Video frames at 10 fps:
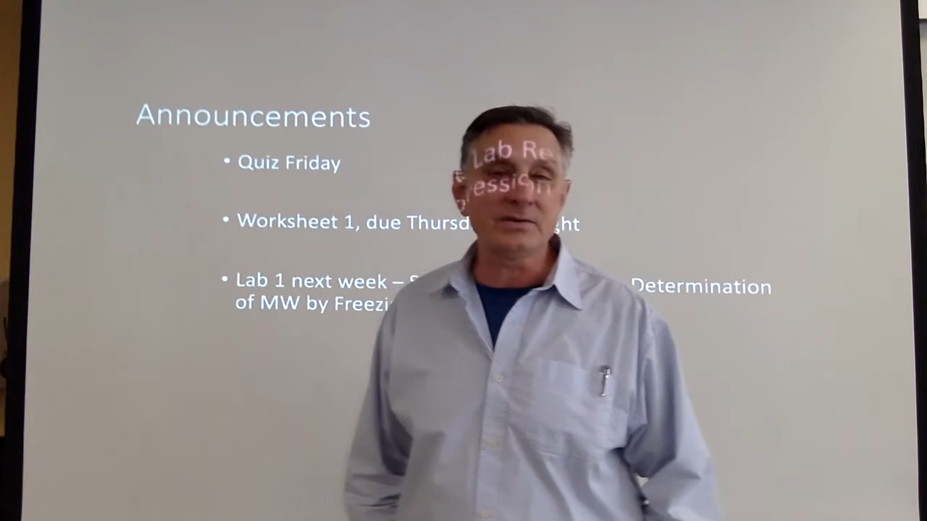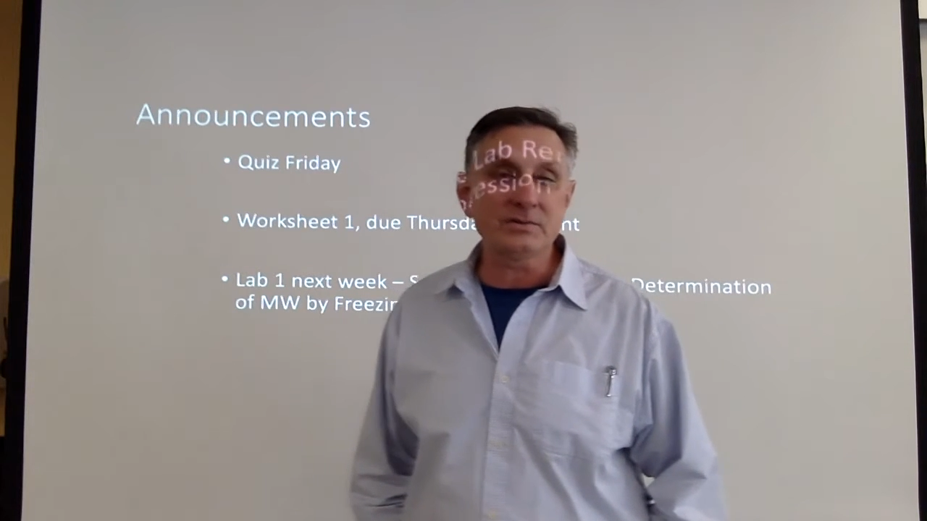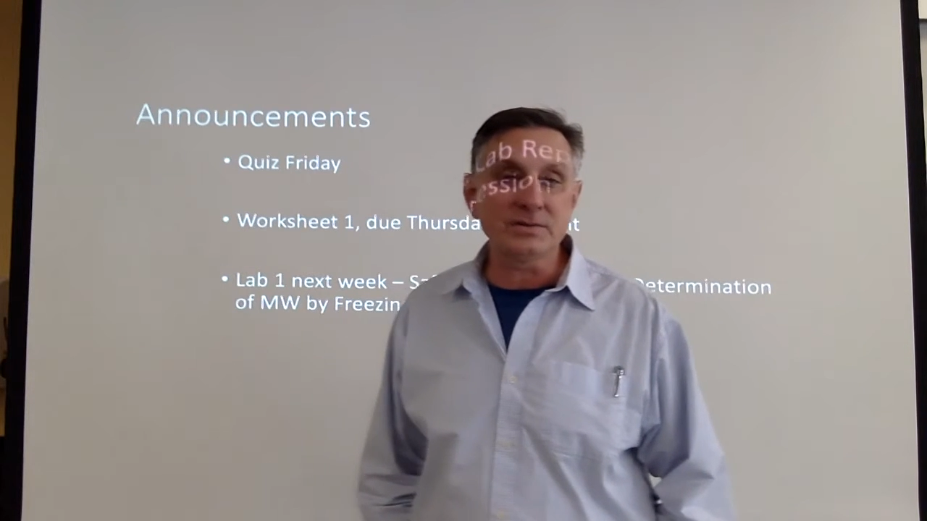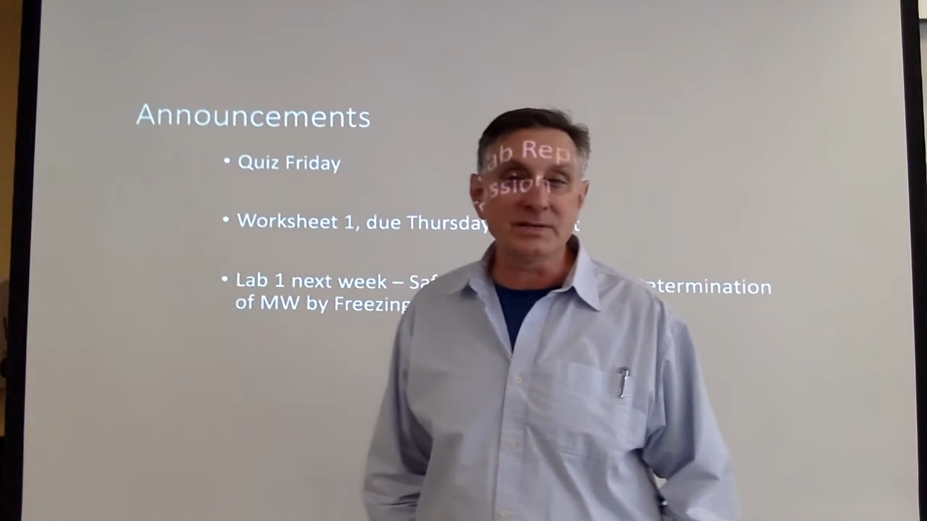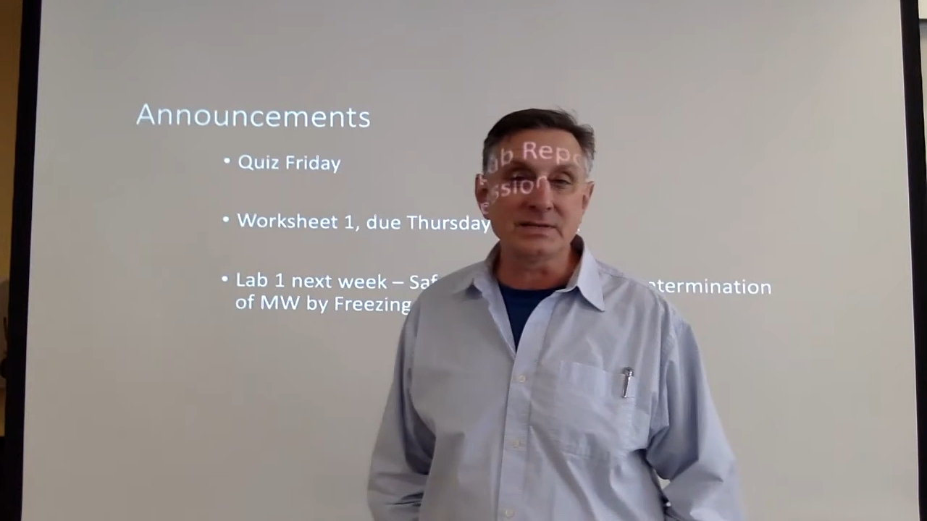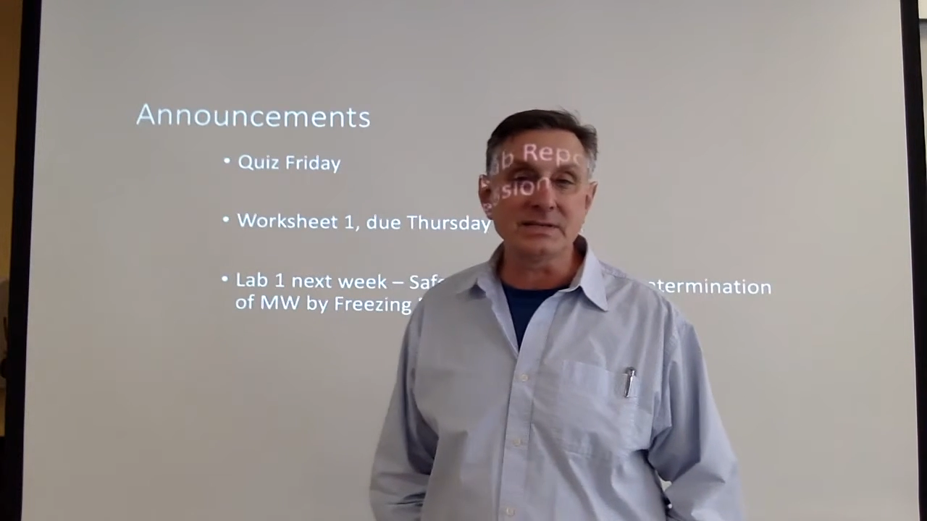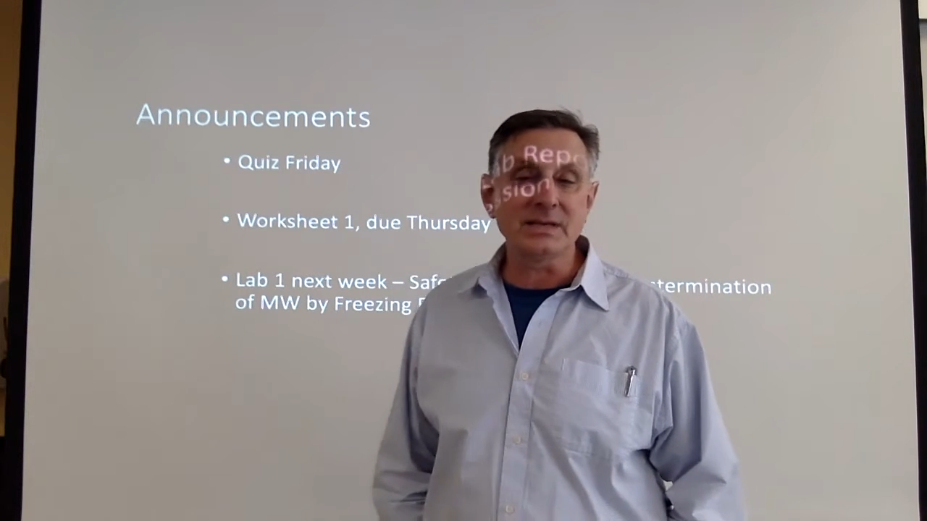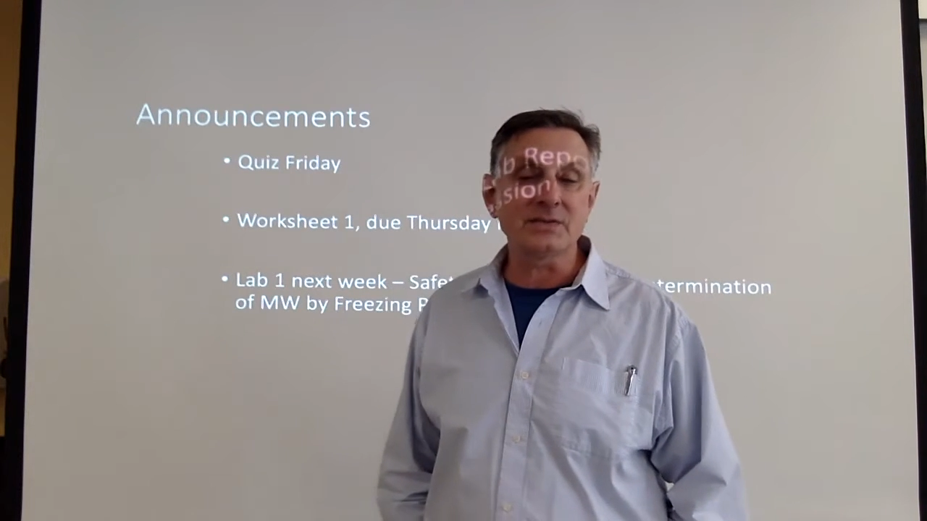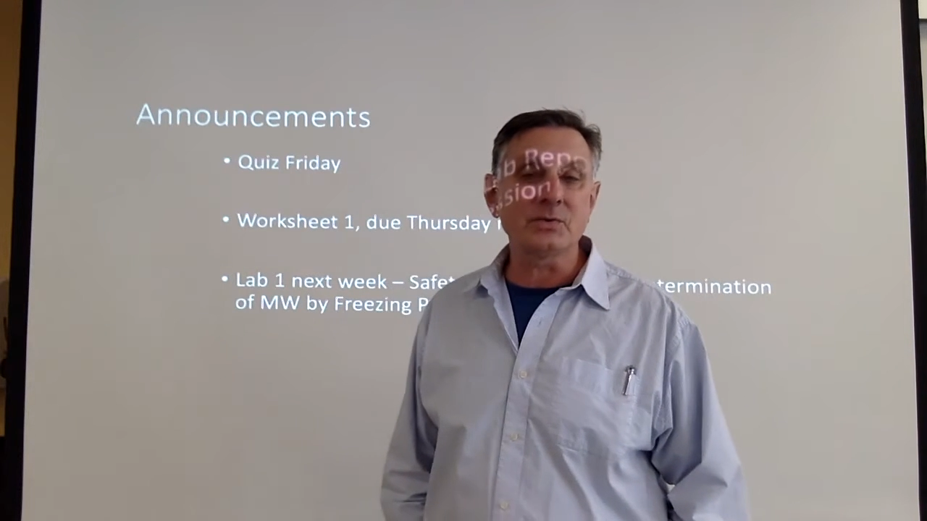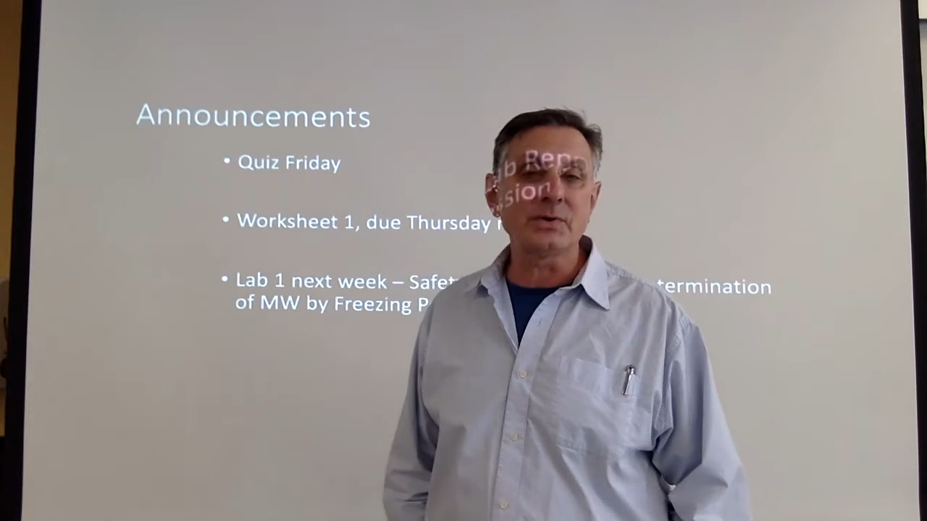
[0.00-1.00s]
you'll need to
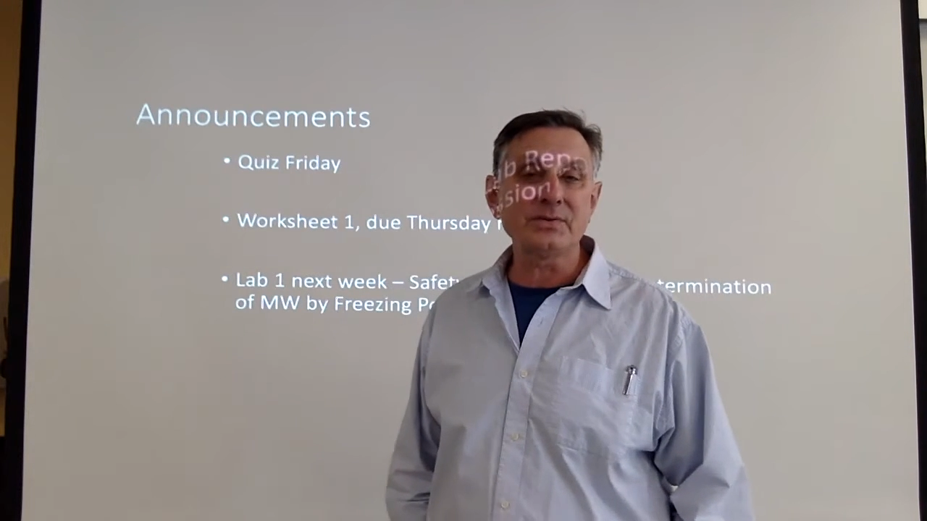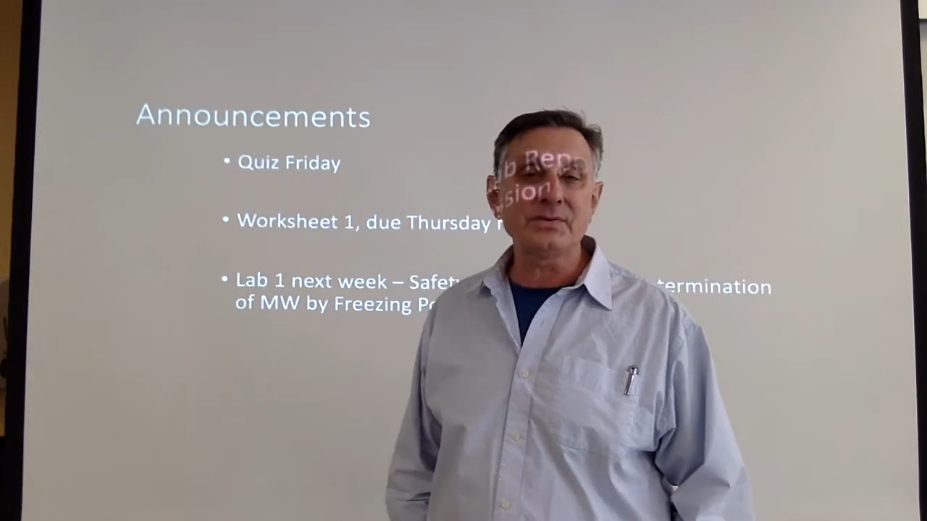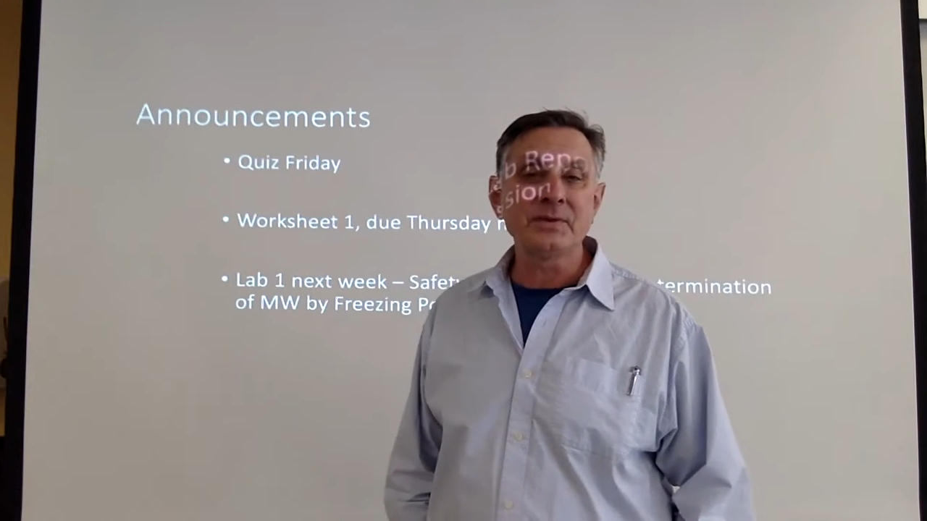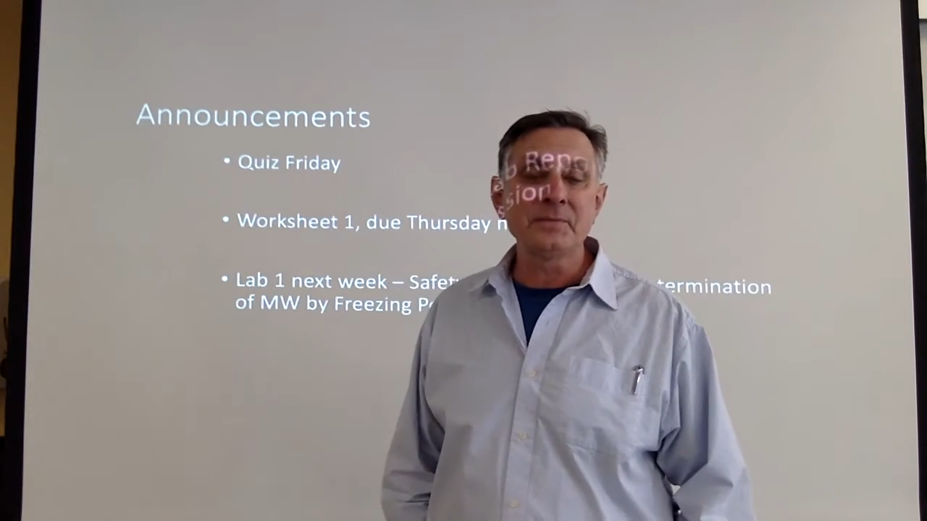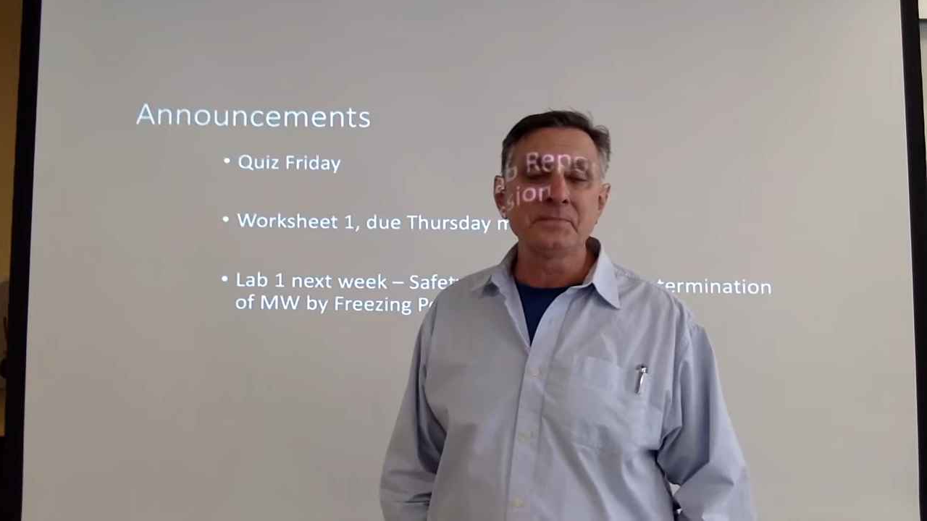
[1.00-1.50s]
take the quiz.